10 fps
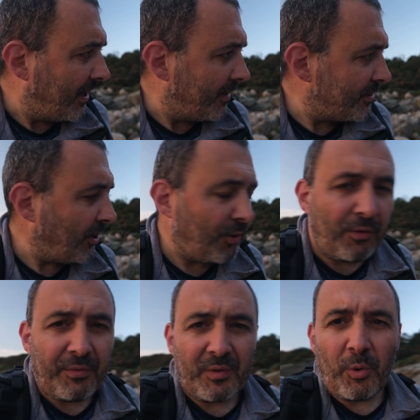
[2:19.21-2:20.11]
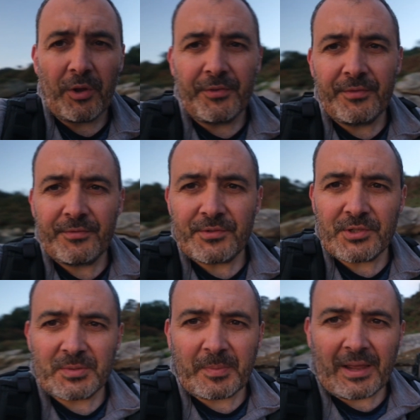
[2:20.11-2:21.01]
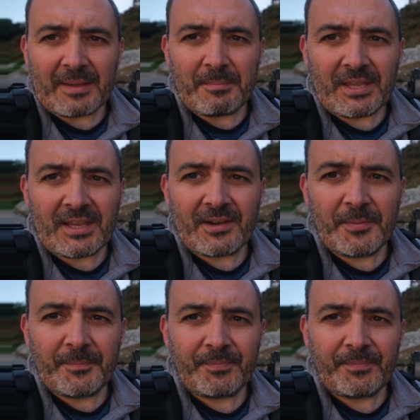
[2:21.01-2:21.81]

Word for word: And I'm starting off with one just behind me here.